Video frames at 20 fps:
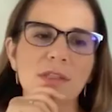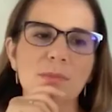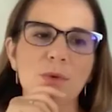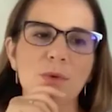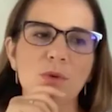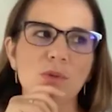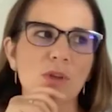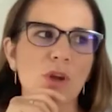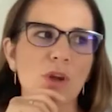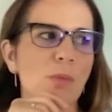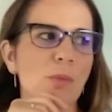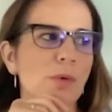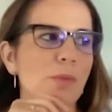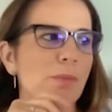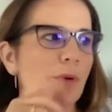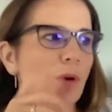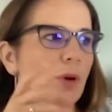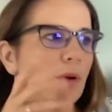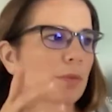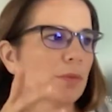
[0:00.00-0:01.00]
the most
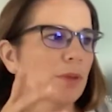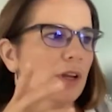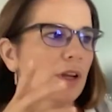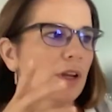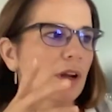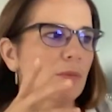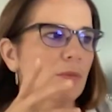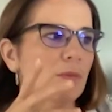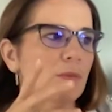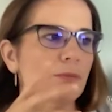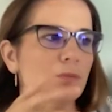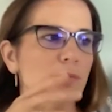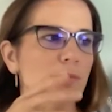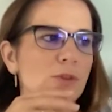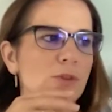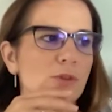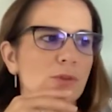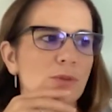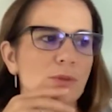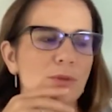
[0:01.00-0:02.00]
common problem they come
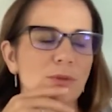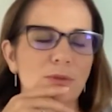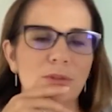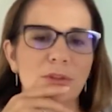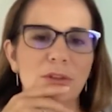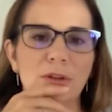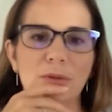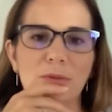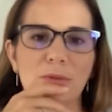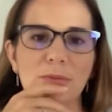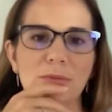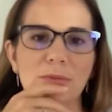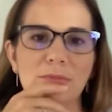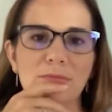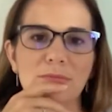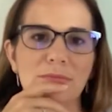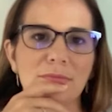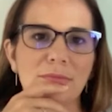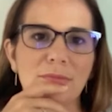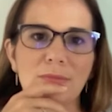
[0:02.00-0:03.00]
to,
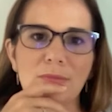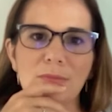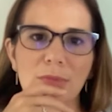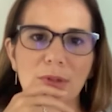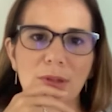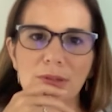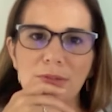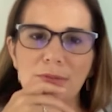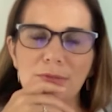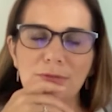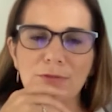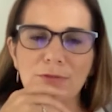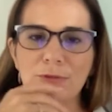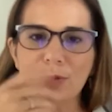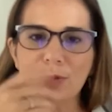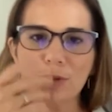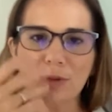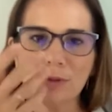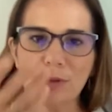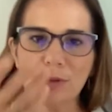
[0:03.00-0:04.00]

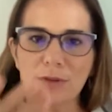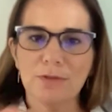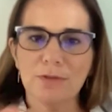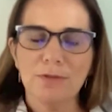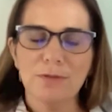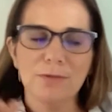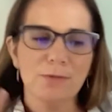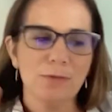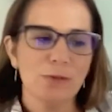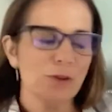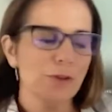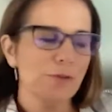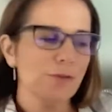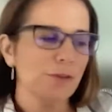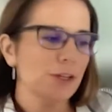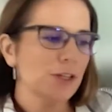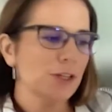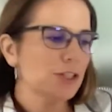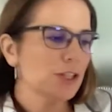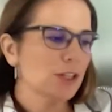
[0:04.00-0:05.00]
for your
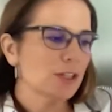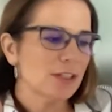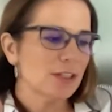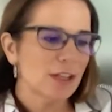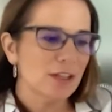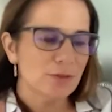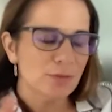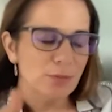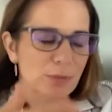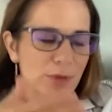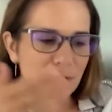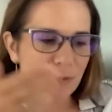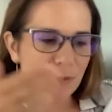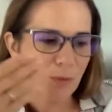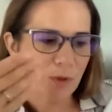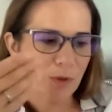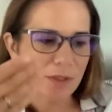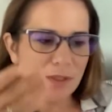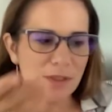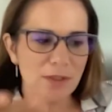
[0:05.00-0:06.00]
financial assessment?
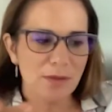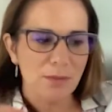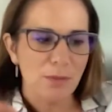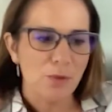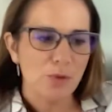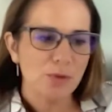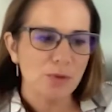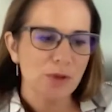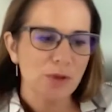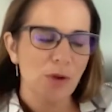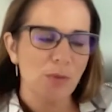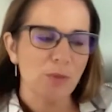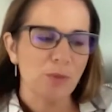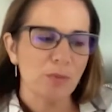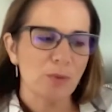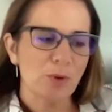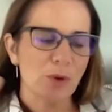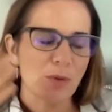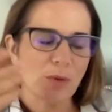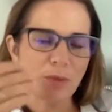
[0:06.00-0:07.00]
What's the most
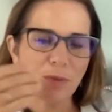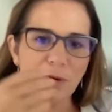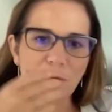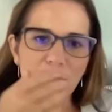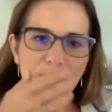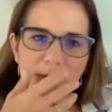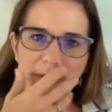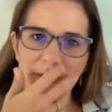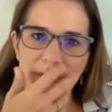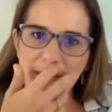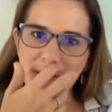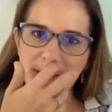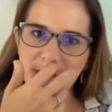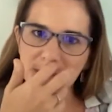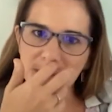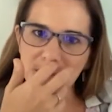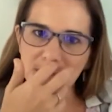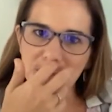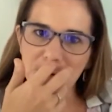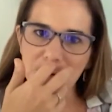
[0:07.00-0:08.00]
common problem you always
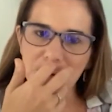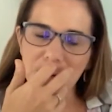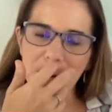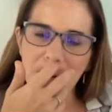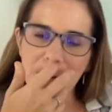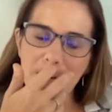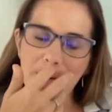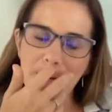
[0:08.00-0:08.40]
answer about?